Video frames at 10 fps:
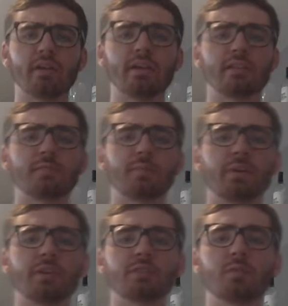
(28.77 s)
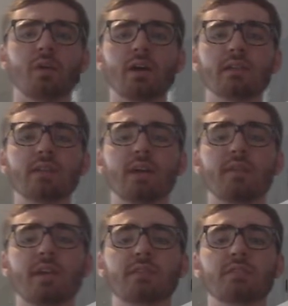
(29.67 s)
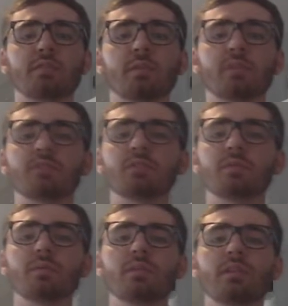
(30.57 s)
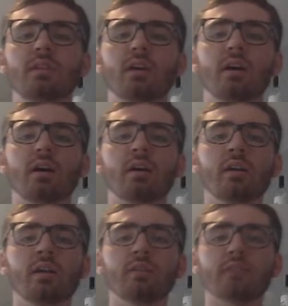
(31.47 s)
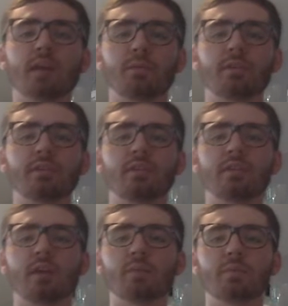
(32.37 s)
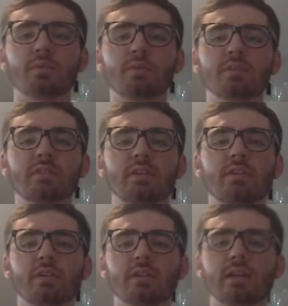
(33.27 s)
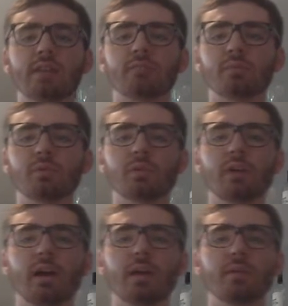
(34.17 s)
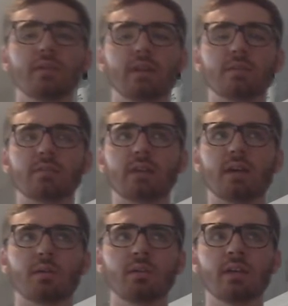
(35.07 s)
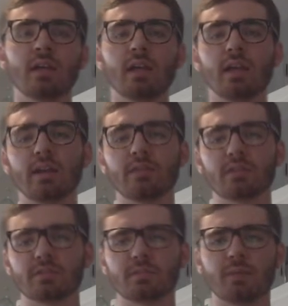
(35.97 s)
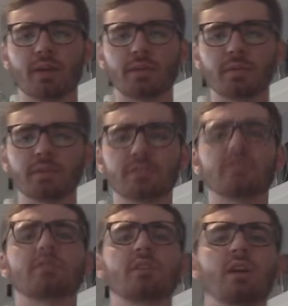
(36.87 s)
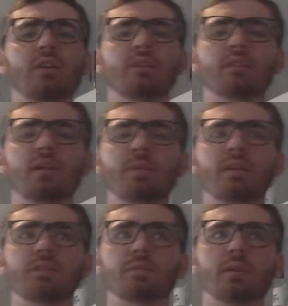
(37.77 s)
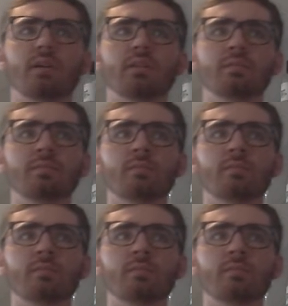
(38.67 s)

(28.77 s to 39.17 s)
Experience-wise, I've actually went to the Lamrin Kadampa Buddhist Center in Davenport, Iowa, downtown, and I've done some minor research on the topic as well.